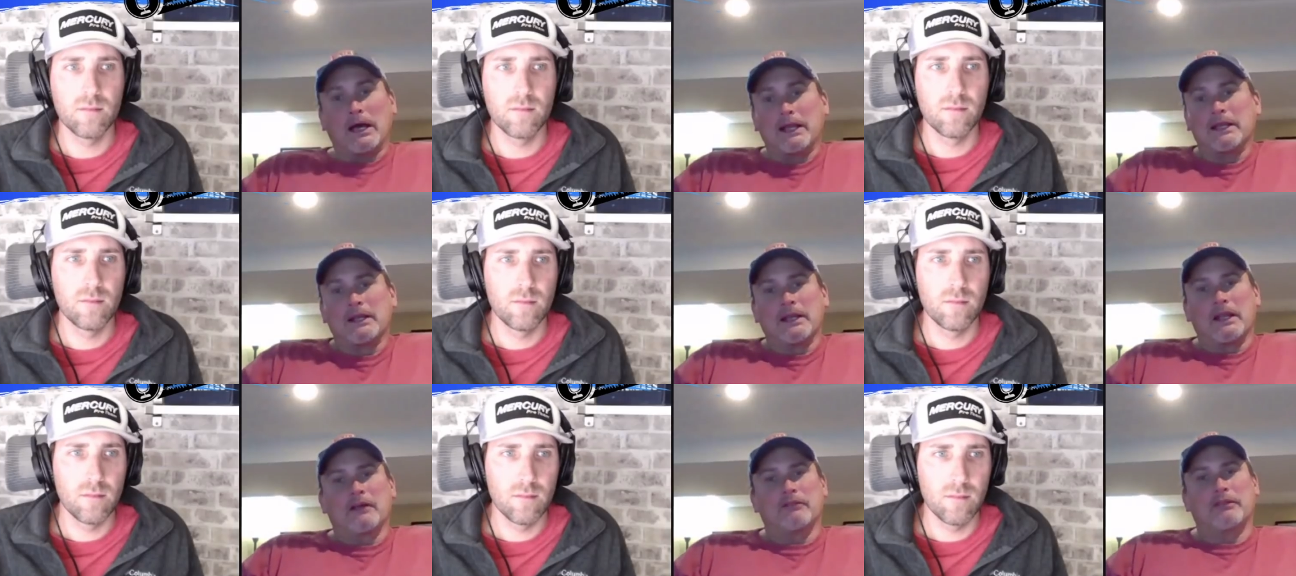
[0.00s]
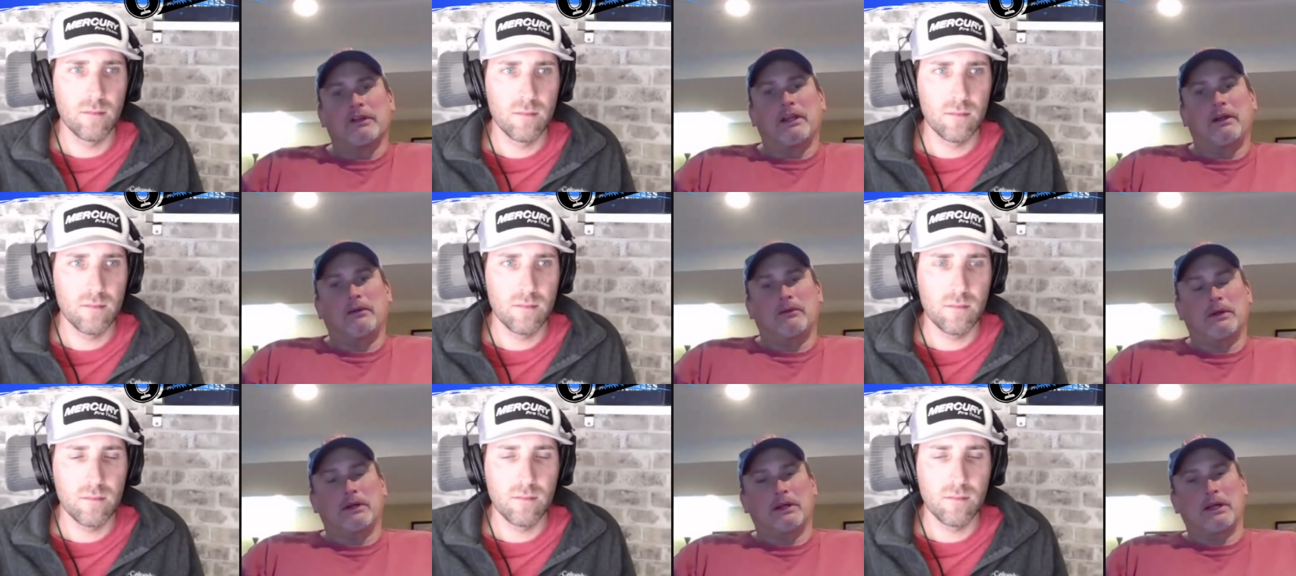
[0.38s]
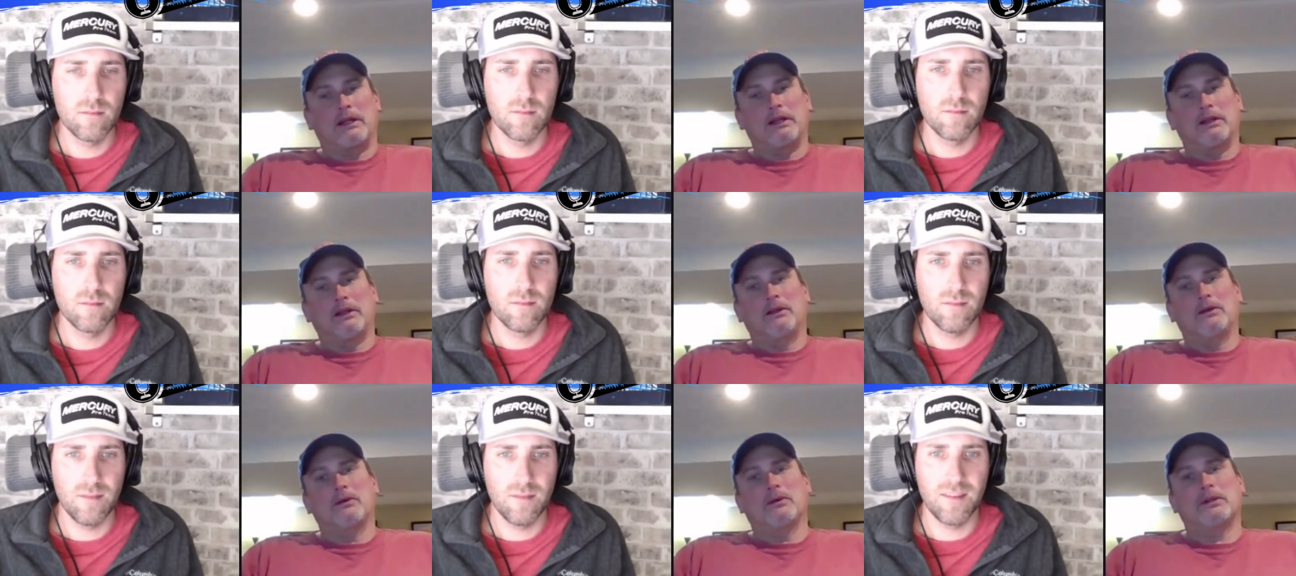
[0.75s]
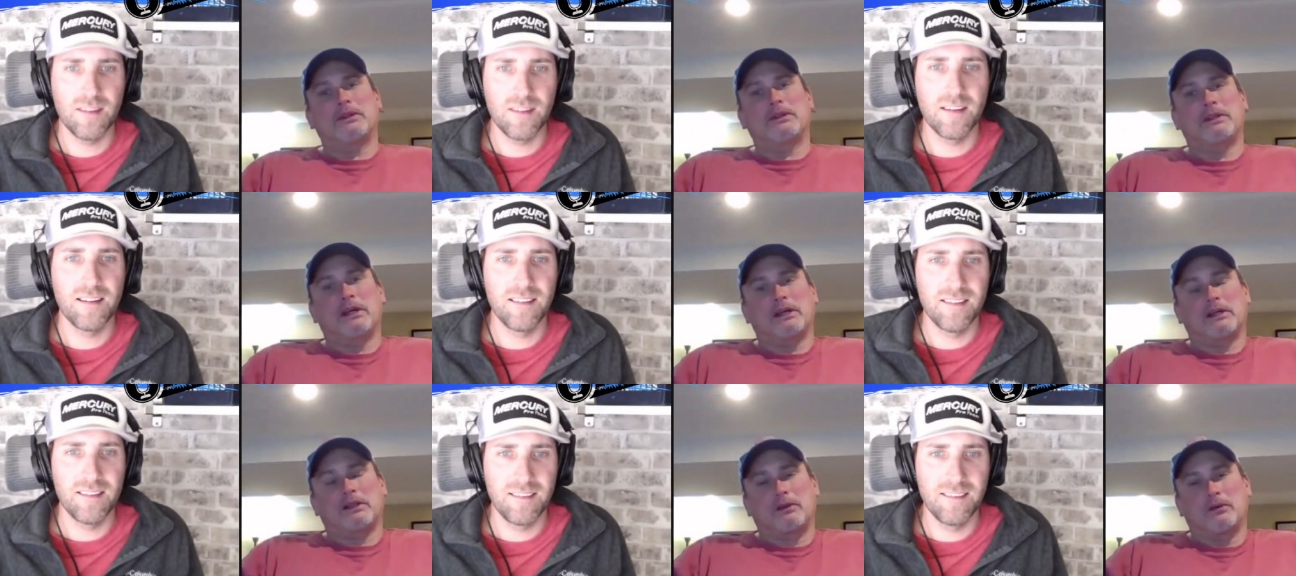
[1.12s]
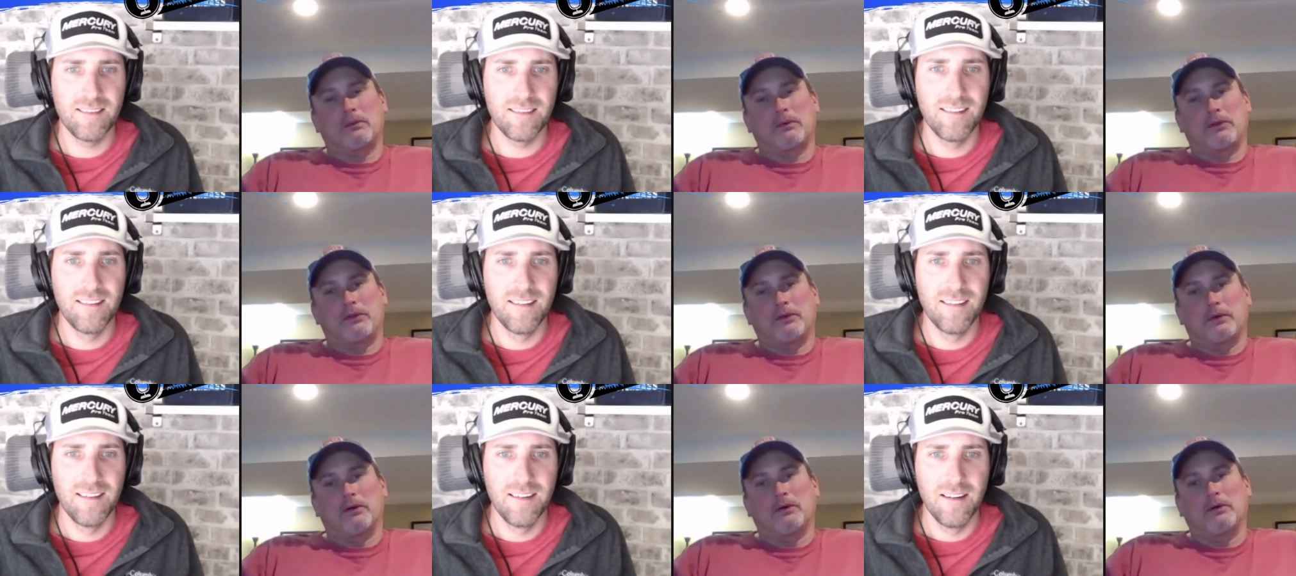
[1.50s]
Speaker 1: And I didn't have an A rig. I didn't know what the heck they
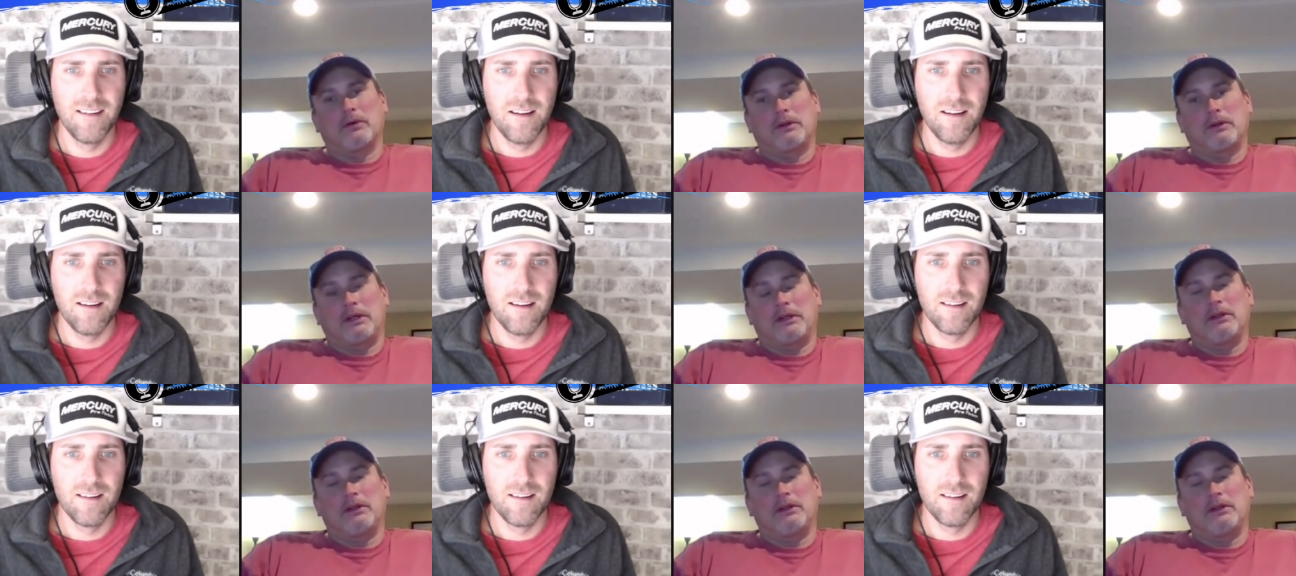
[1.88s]
were throwing.